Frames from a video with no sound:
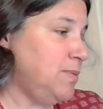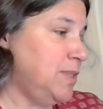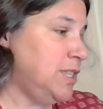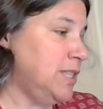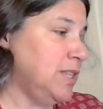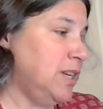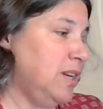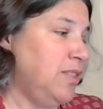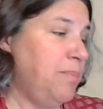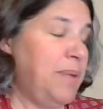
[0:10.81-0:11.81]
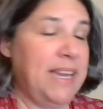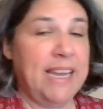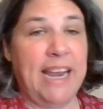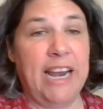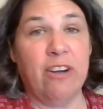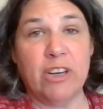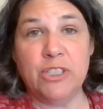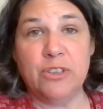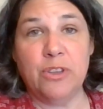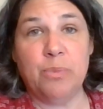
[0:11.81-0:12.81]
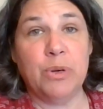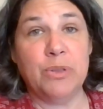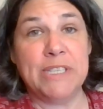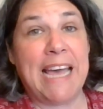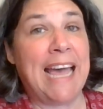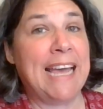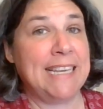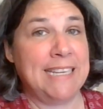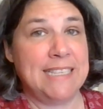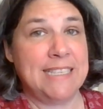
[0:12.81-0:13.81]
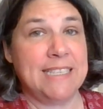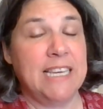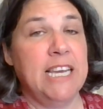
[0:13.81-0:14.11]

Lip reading: which is called the main character, the protagonist.